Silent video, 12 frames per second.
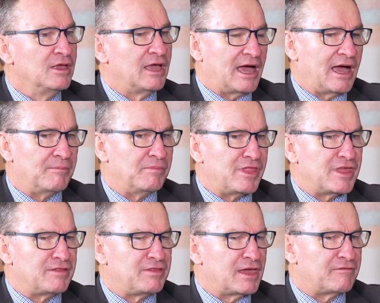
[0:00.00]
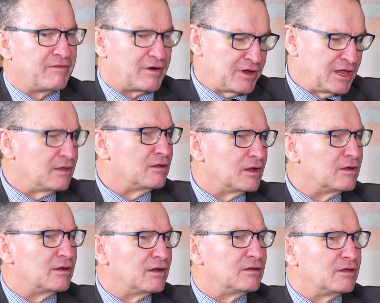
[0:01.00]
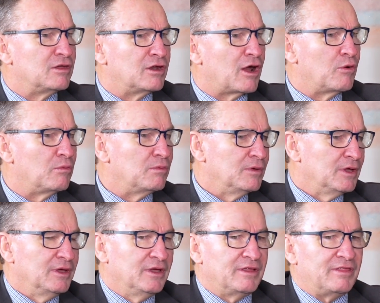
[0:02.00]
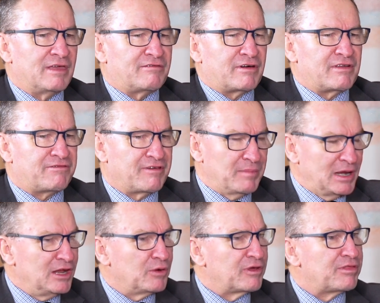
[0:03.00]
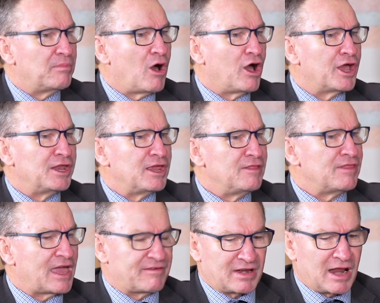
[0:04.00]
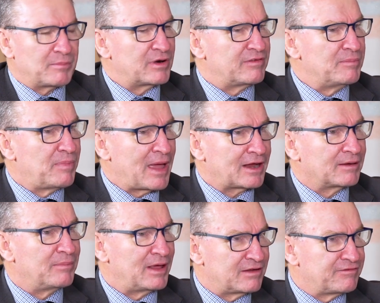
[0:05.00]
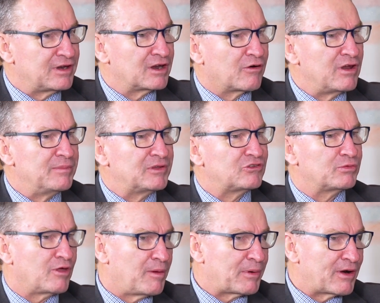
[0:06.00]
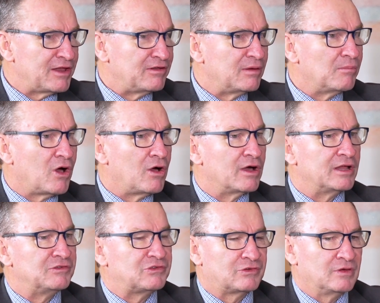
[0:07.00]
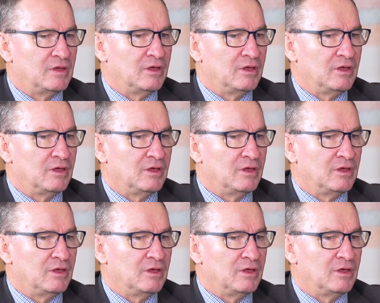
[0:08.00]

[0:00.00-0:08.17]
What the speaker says: They're very, they're very familiar with mining. They have a number of impact benefit agreements with operating mines.